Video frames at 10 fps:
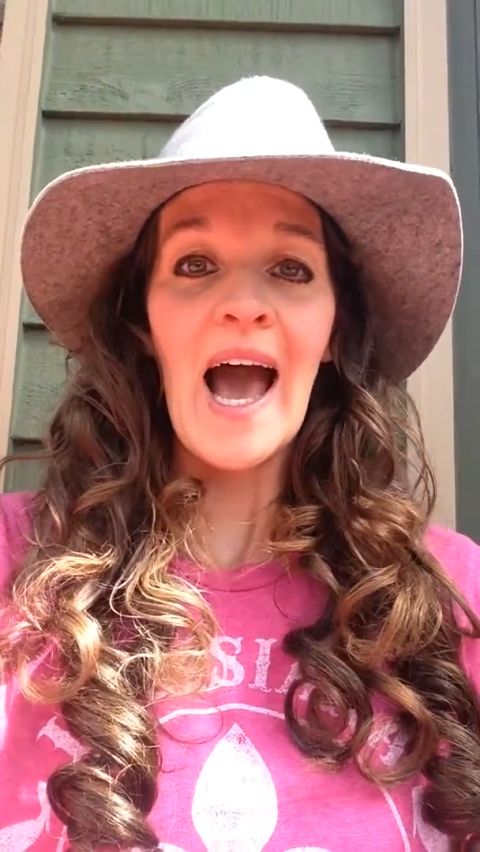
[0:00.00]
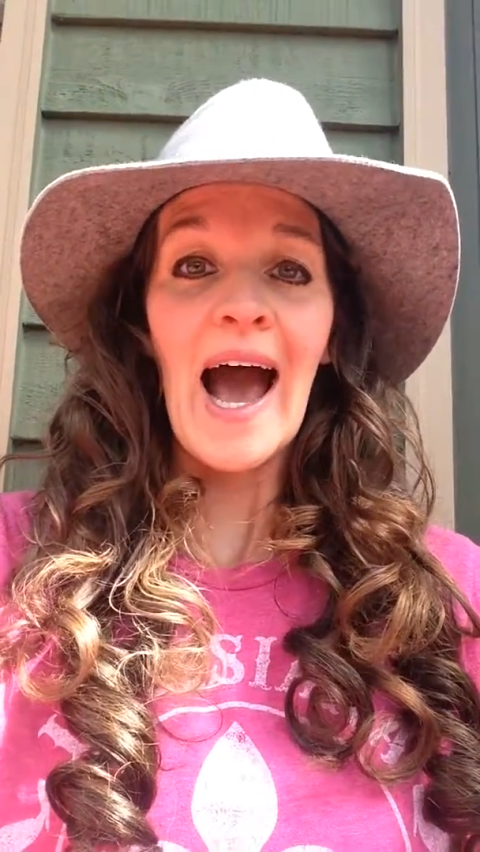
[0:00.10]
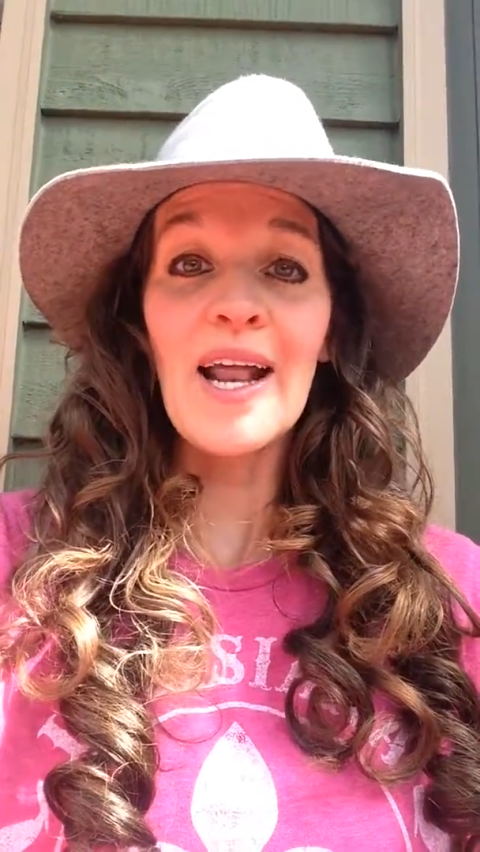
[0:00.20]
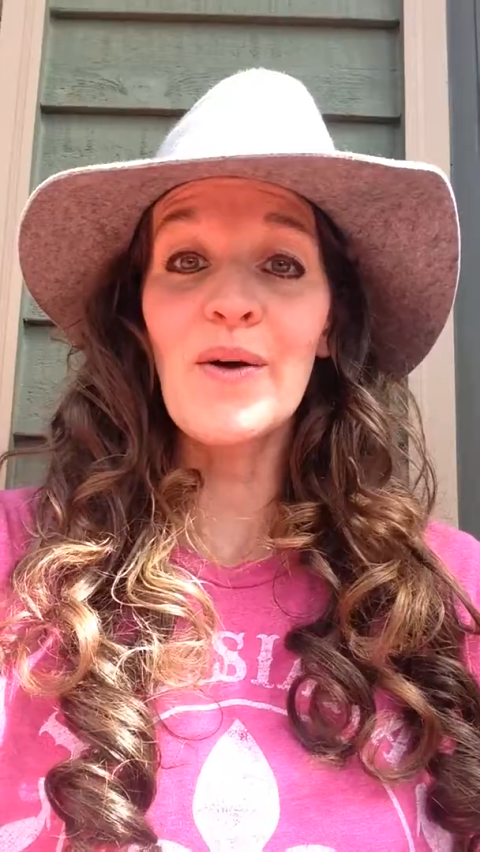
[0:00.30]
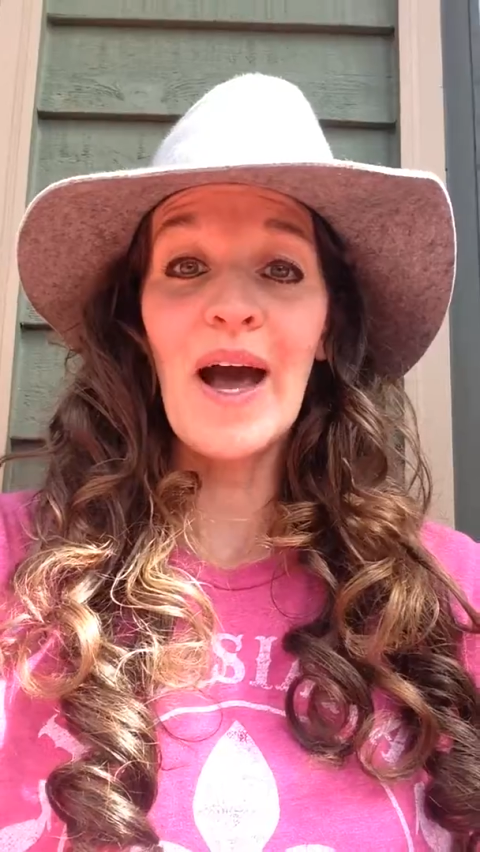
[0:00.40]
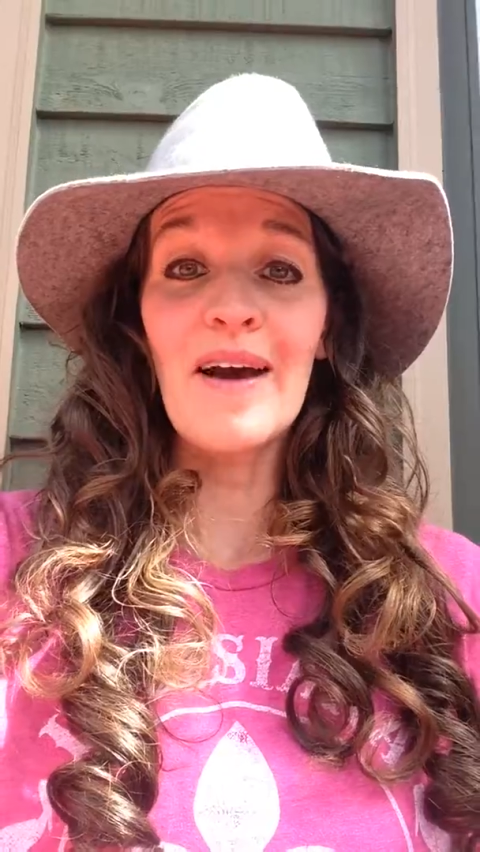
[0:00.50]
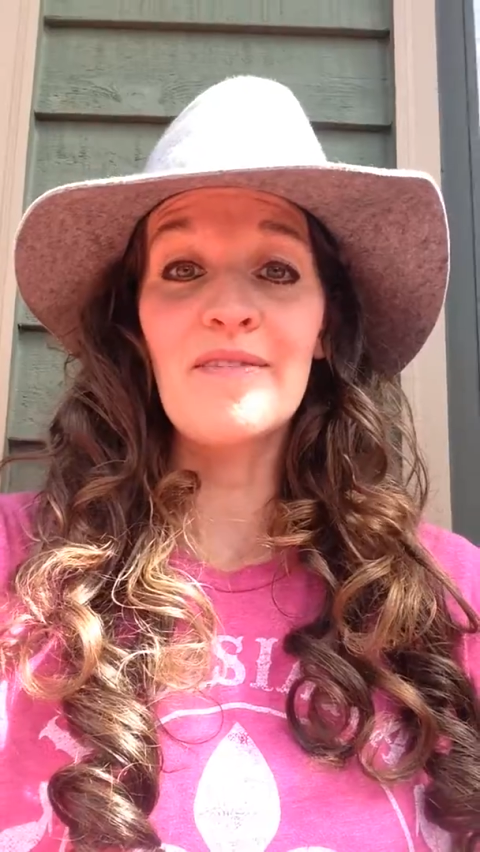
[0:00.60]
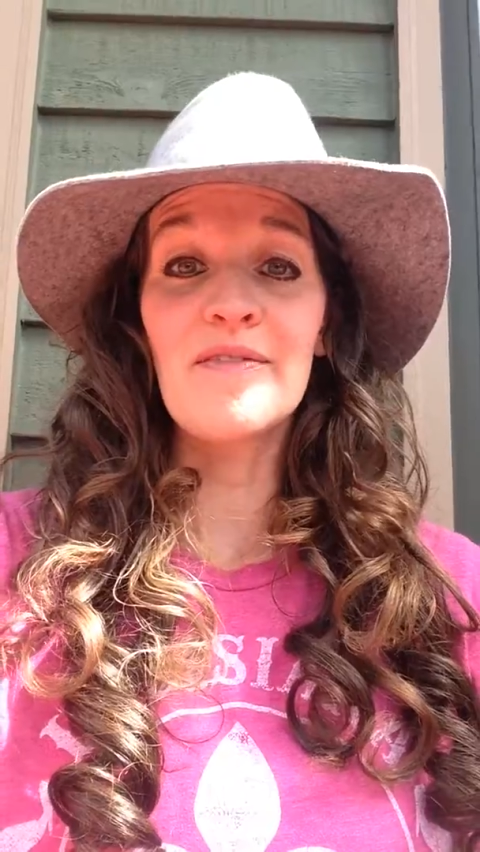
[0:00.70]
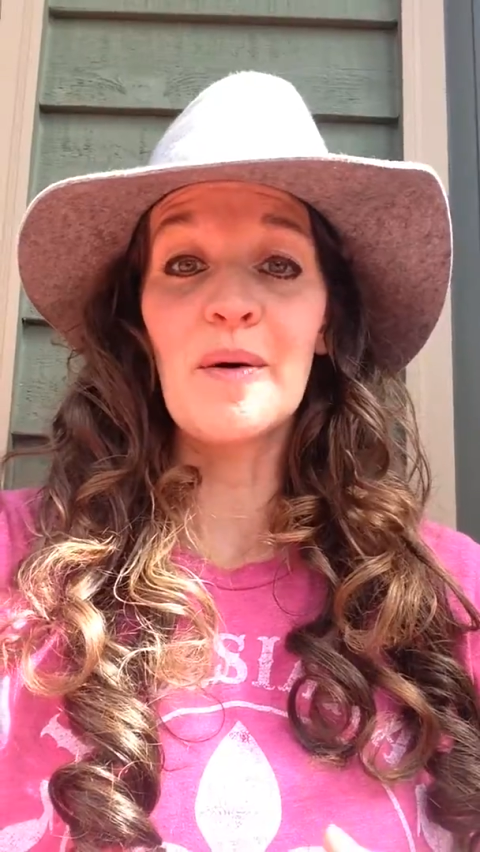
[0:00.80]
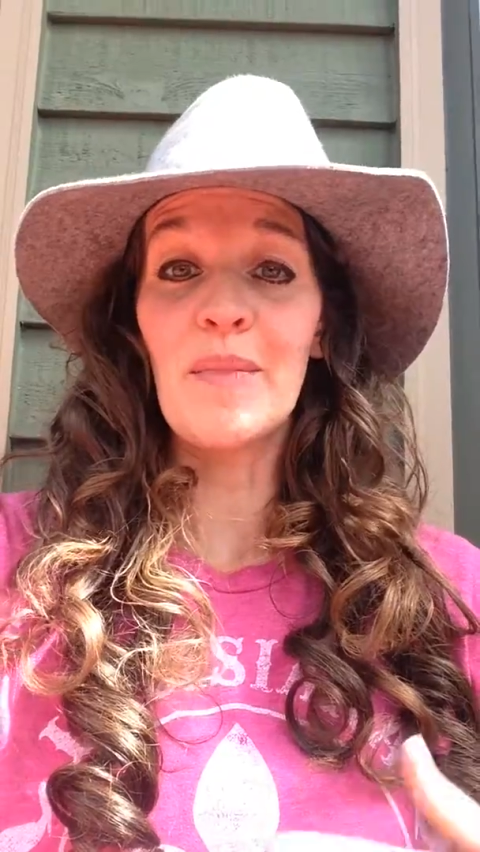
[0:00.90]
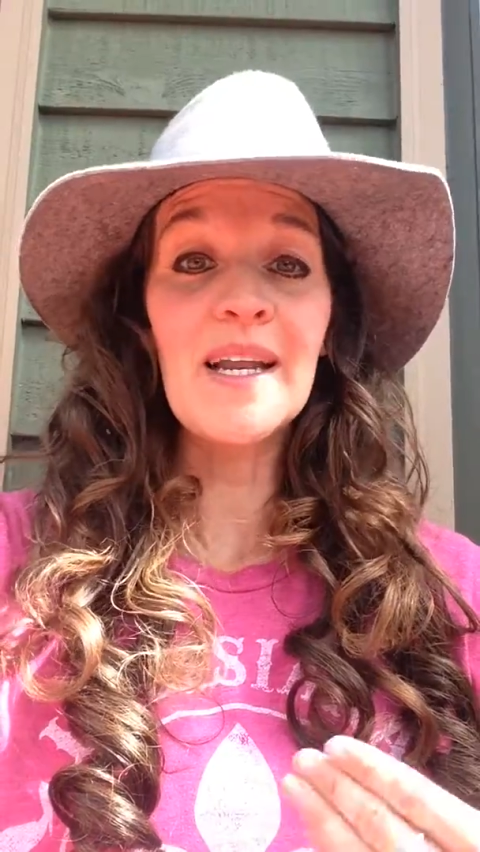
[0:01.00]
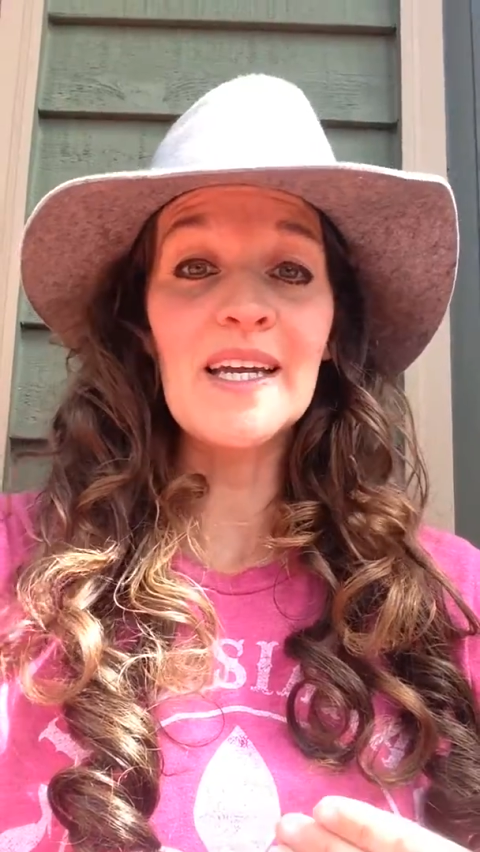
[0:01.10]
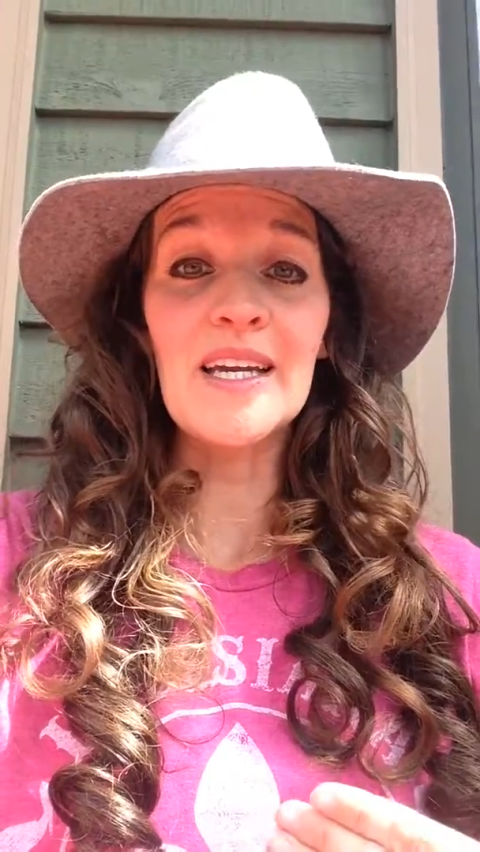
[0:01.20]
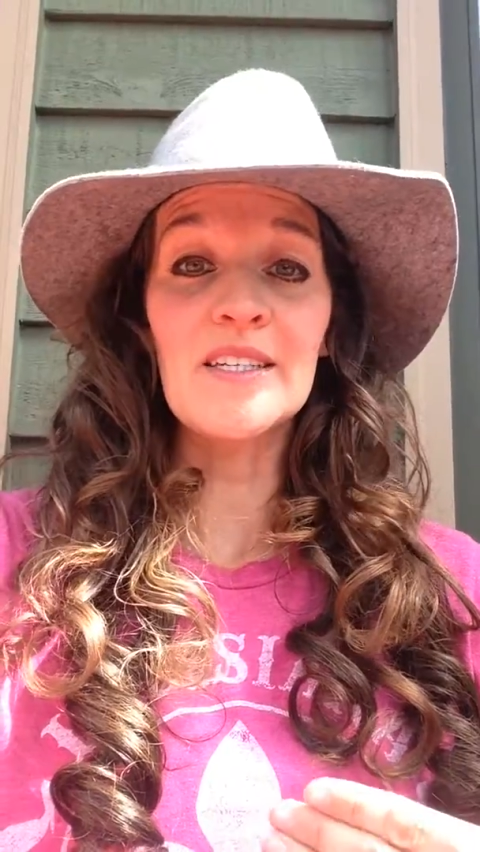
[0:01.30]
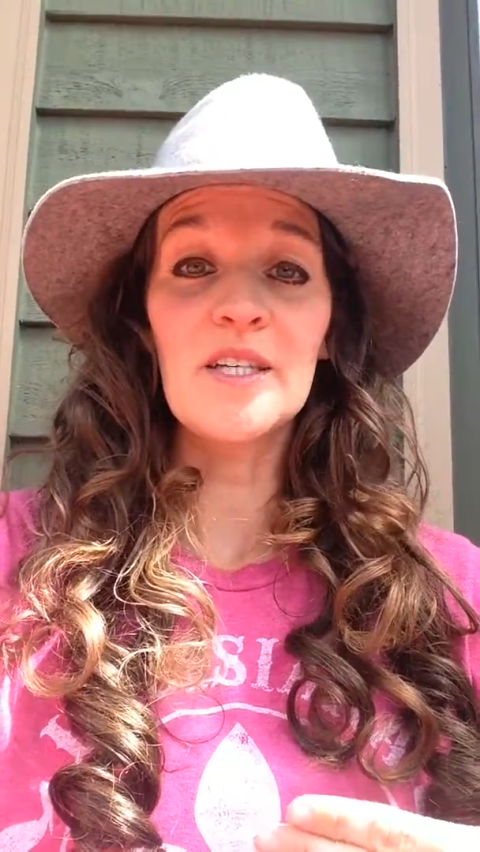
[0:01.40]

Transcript: I don't have the money